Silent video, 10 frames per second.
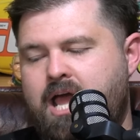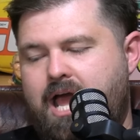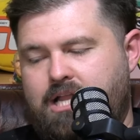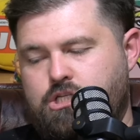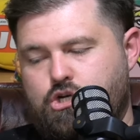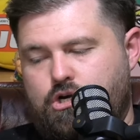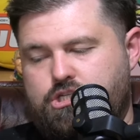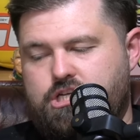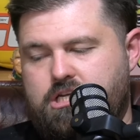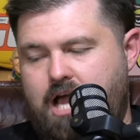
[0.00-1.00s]
and
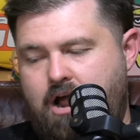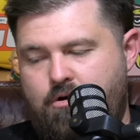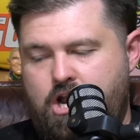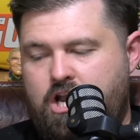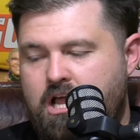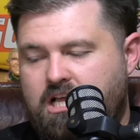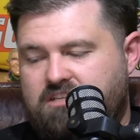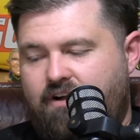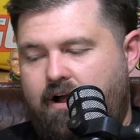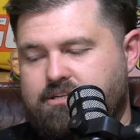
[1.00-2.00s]
Josh Curran.
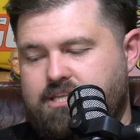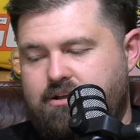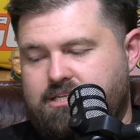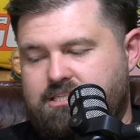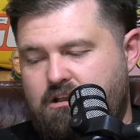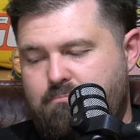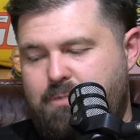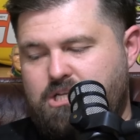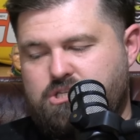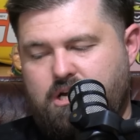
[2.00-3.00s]
As far as their extended
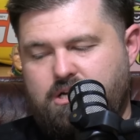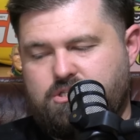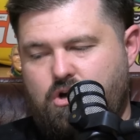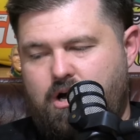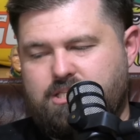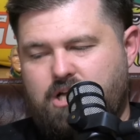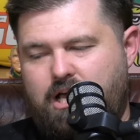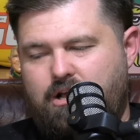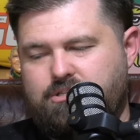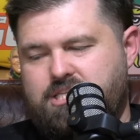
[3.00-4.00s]
bench goes, guys,
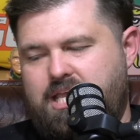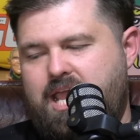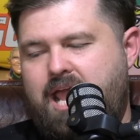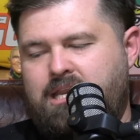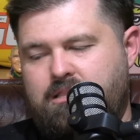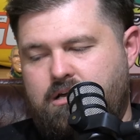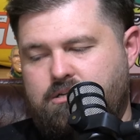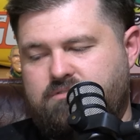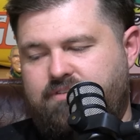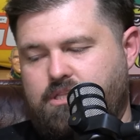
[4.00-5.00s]
I don't see any of
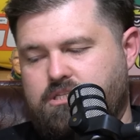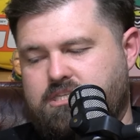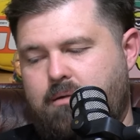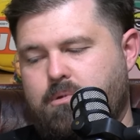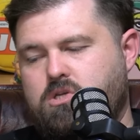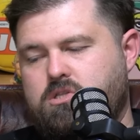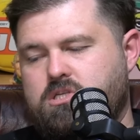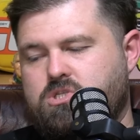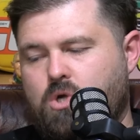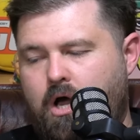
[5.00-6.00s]
those fellas coming into
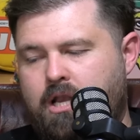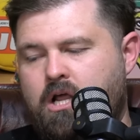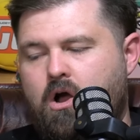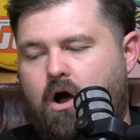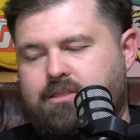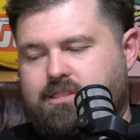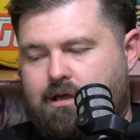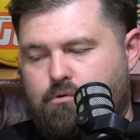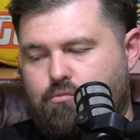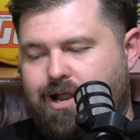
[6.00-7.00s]
this side. I think
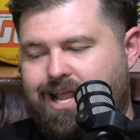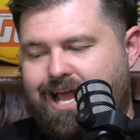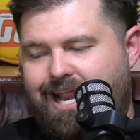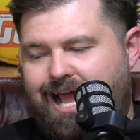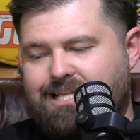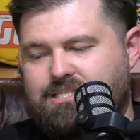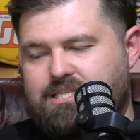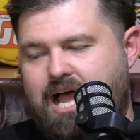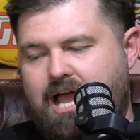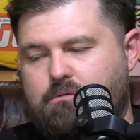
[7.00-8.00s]
they will run out as
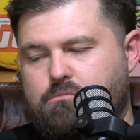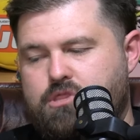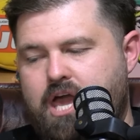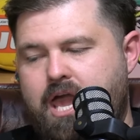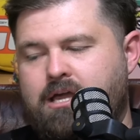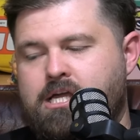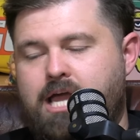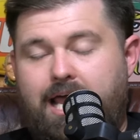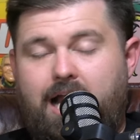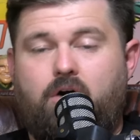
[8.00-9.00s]
named there.
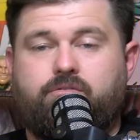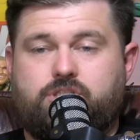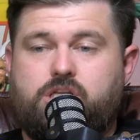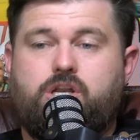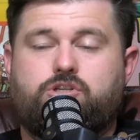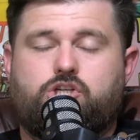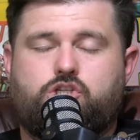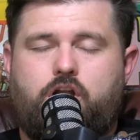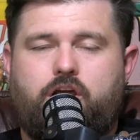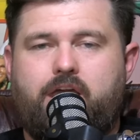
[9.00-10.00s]
And I obviously know
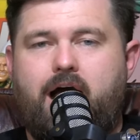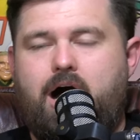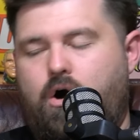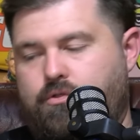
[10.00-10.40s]
Josh Adokar on